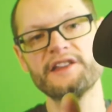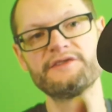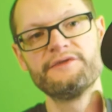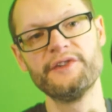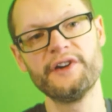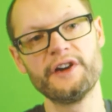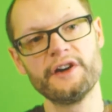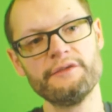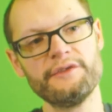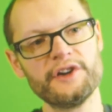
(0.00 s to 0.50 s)
It's
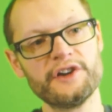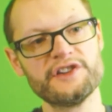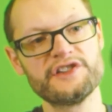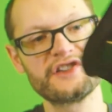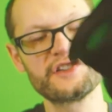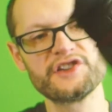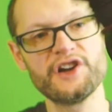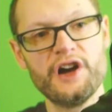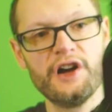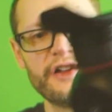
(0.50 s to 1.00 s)
very, very
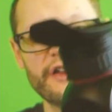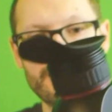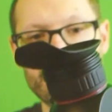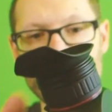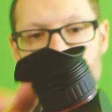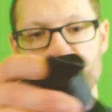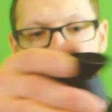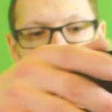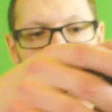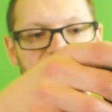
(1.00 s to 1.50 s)

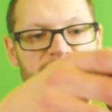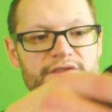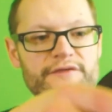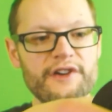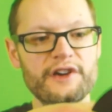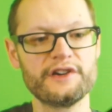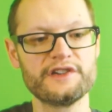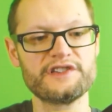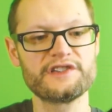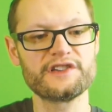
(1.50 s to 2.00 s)
solid. Fits
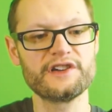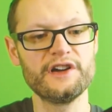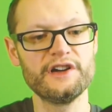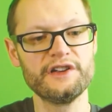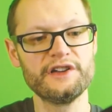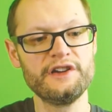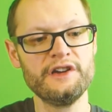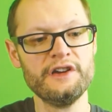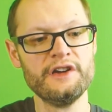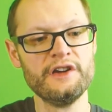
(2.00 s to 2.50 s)
very
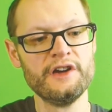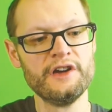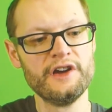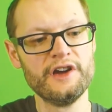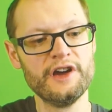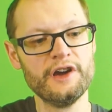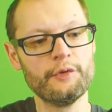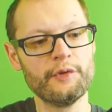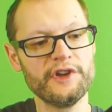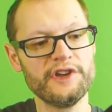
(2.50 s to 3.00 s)
solid.
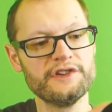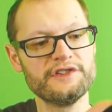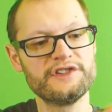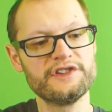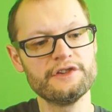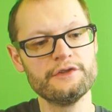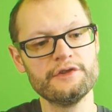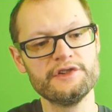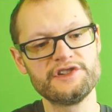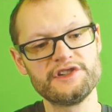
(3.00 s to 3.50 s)
And what you
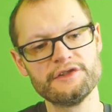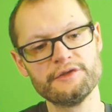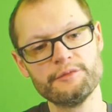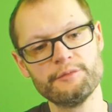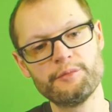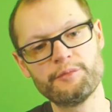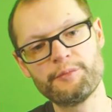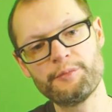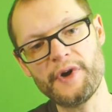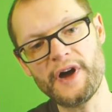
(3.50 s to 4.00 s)
do is
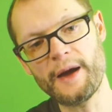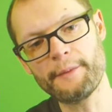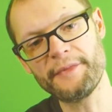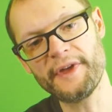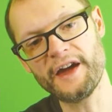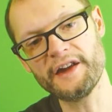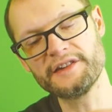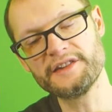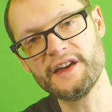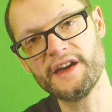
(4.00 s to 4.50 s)
you pop
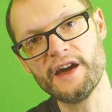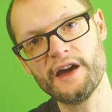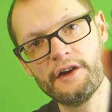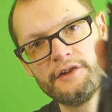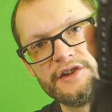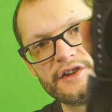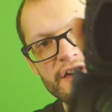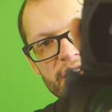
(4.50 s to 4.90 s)
that down.